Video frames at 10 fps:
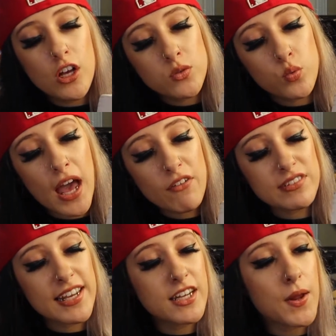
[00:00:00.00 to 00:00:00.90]
so we haven't
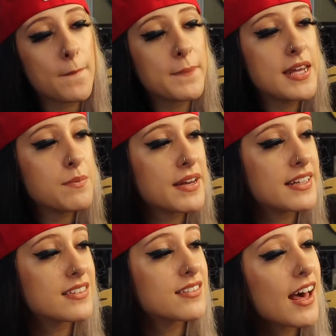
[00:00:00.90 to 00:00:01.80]
taken a peep
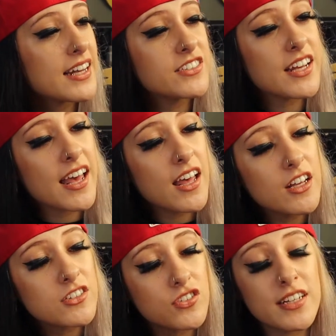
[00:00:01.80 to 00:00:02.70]
inside yet.
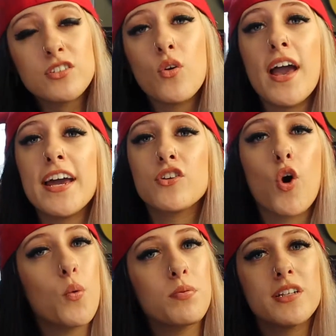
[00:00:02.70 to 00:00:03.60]
So let's go ahead and
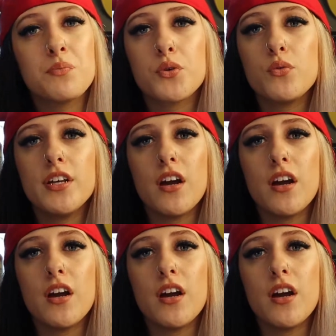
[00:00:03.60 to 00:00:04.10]
open this beauty